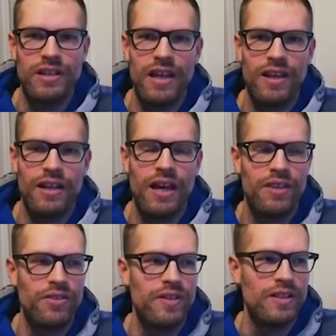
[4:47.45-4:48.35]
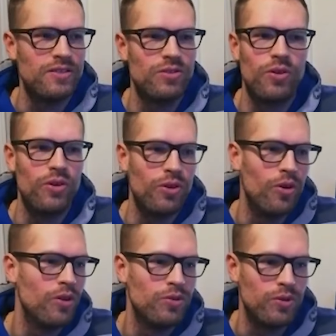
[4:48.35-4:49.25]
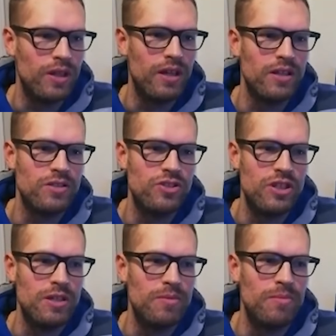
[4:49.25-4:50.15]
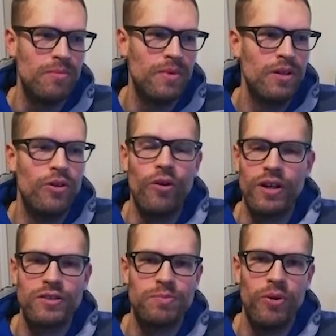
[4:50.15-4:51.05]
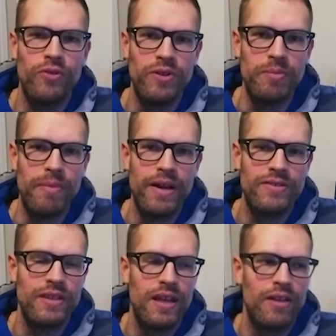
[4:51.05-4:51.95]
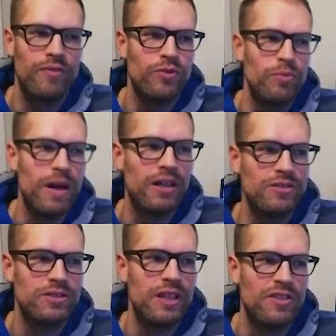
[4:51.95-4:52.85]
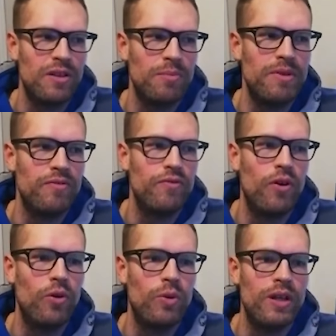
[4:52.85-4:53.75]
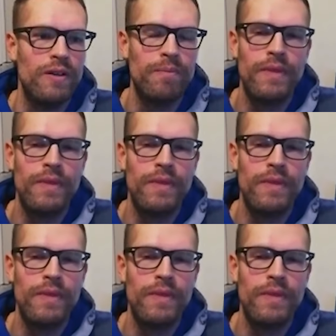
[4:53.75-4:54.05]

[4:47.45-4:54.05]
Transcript: gatherings or going to the gym or exposing myself too much, as I've been following